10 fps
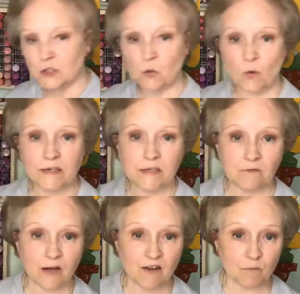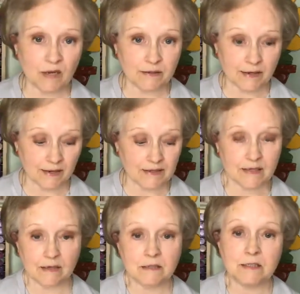25 Mondays
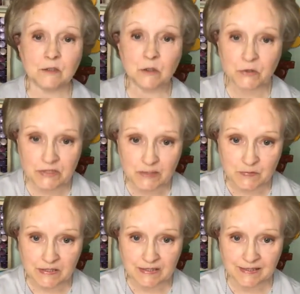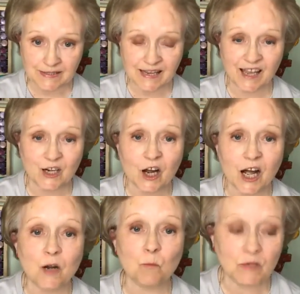until Christmas.
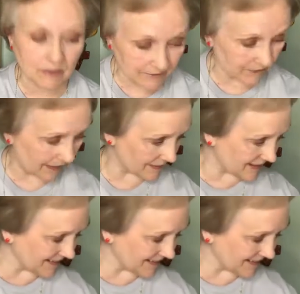Cannot believe that.